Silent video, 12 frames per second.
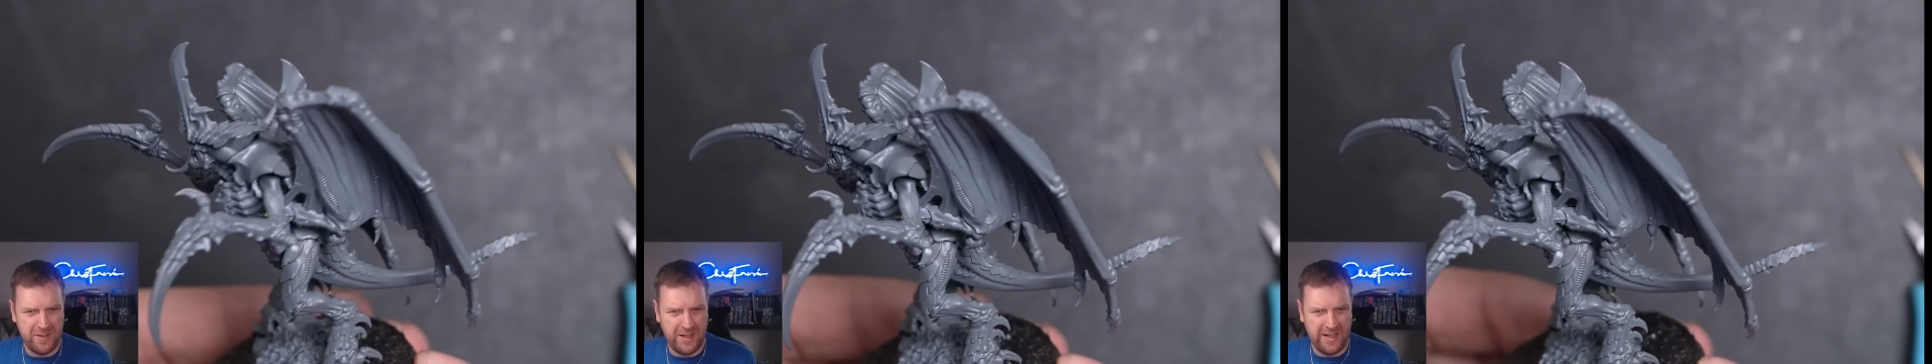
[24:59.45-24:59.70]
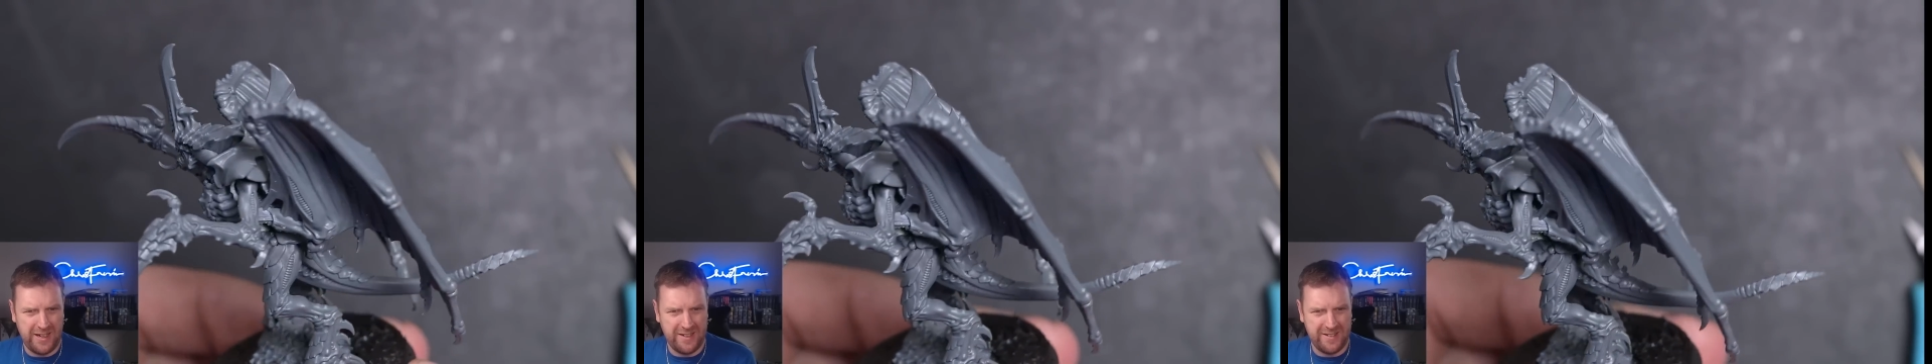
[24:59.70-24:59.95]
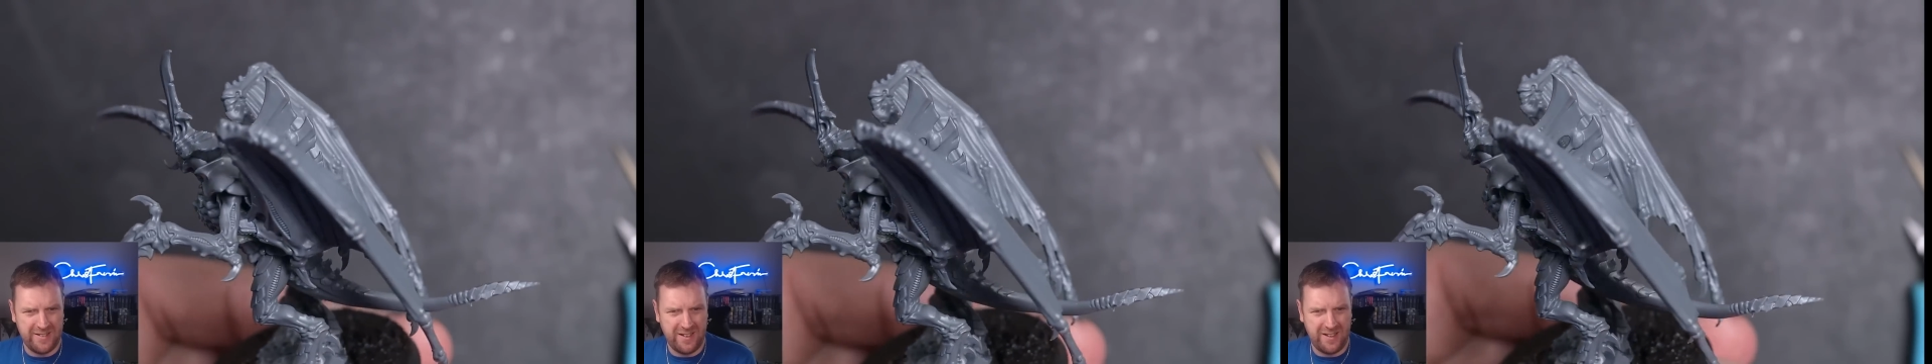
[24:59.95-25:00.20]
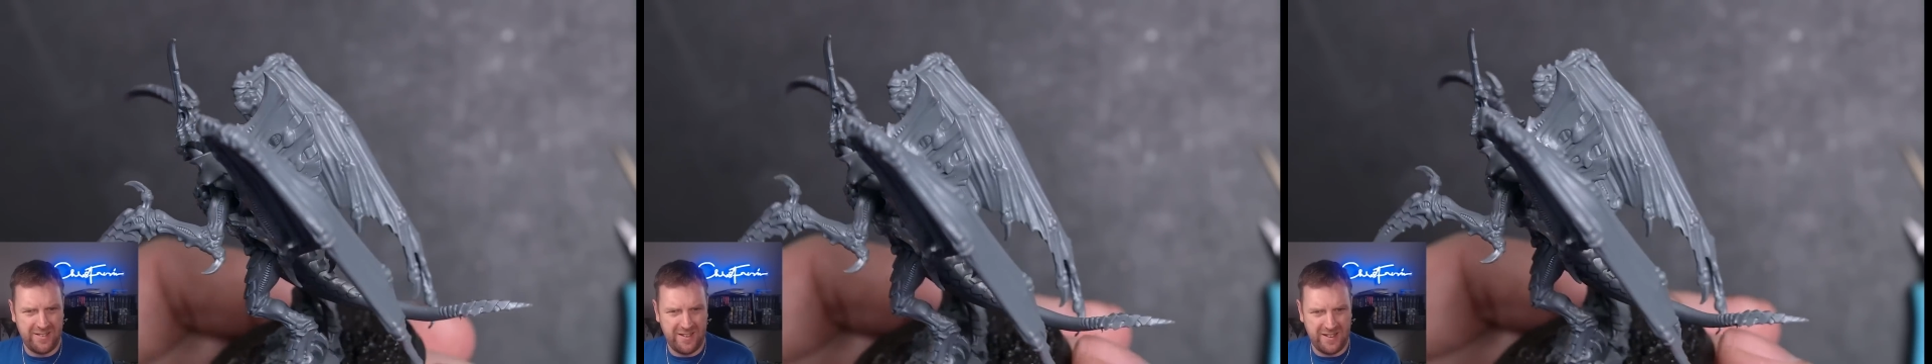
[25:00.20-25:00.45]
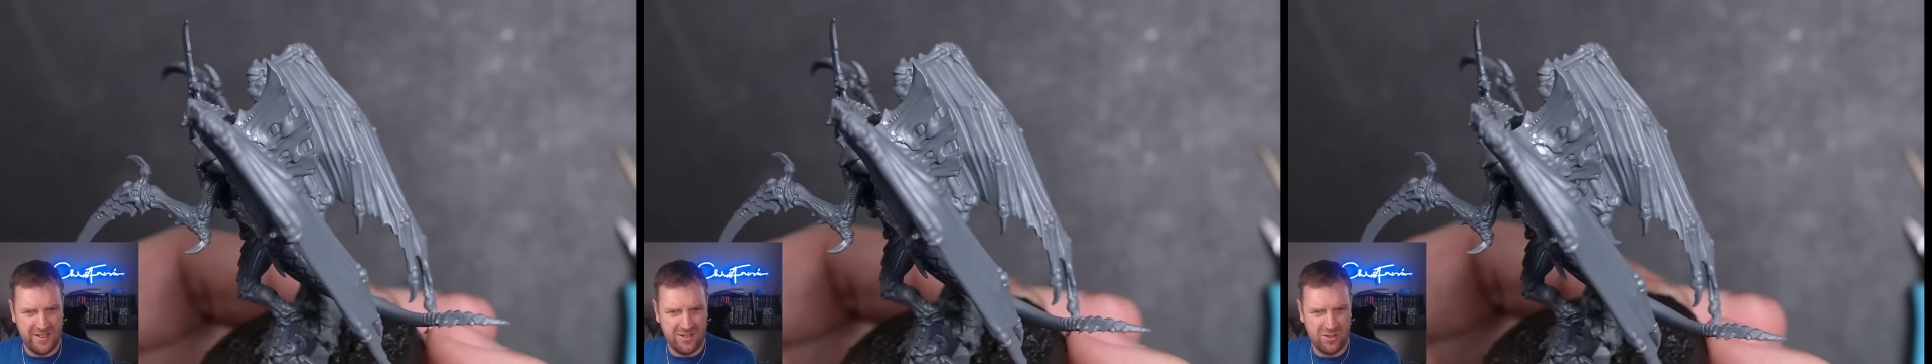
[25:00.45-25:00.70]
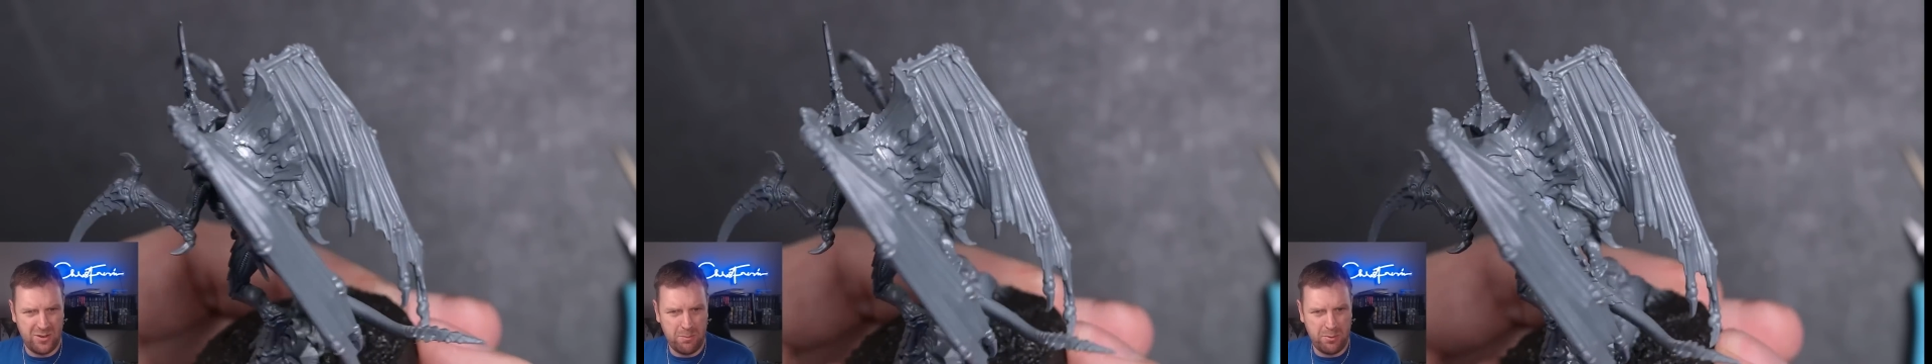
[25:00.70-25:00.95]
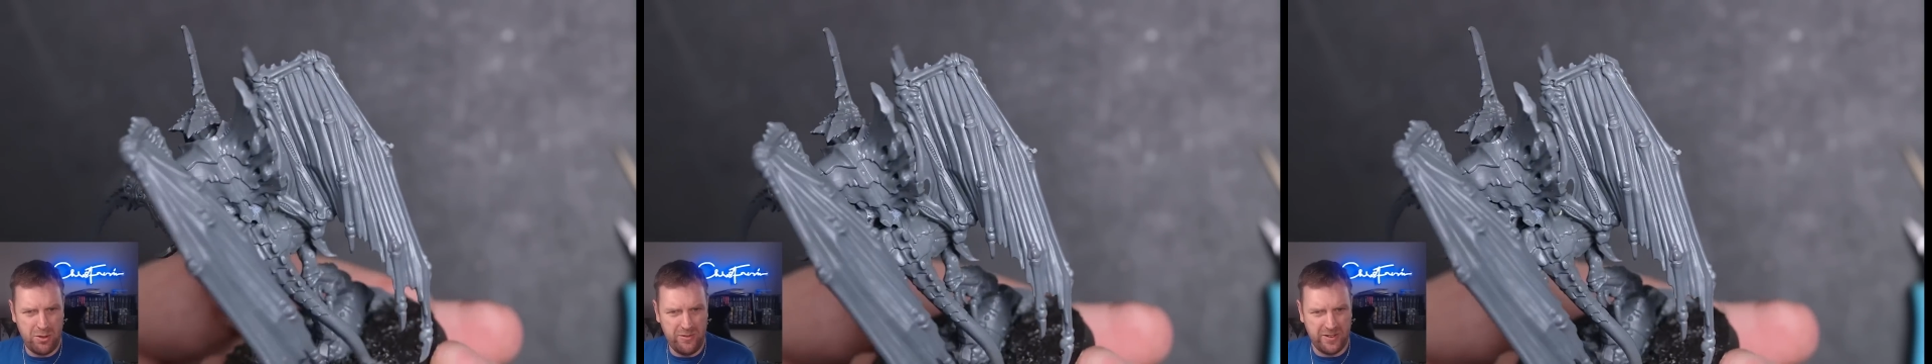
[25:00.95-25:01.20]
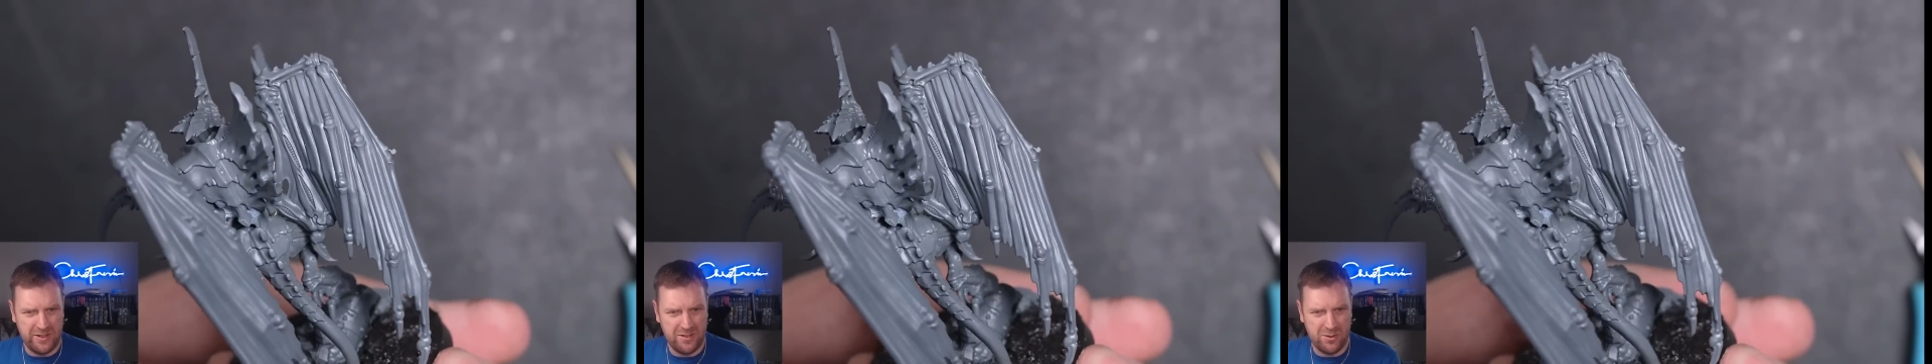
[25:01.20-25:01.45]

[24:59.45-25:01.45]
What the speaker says: And I think it does improve it as